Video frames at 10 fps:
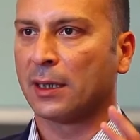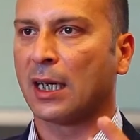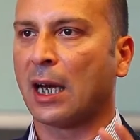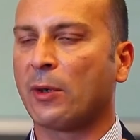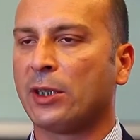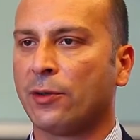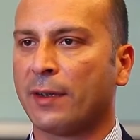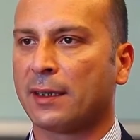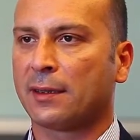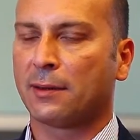How we do
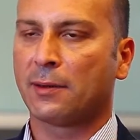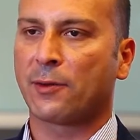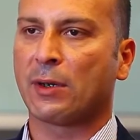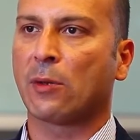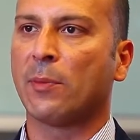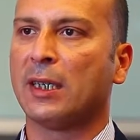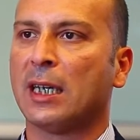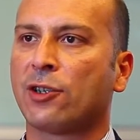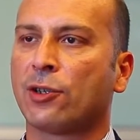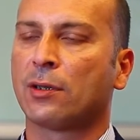that? Through a
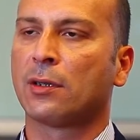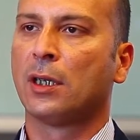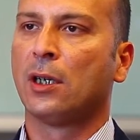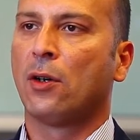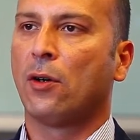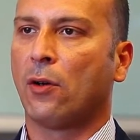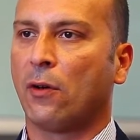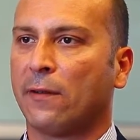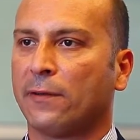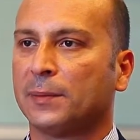combination
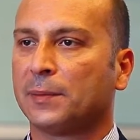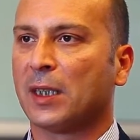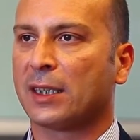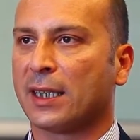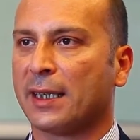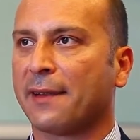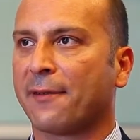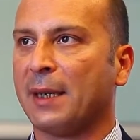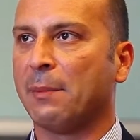of, let's say, three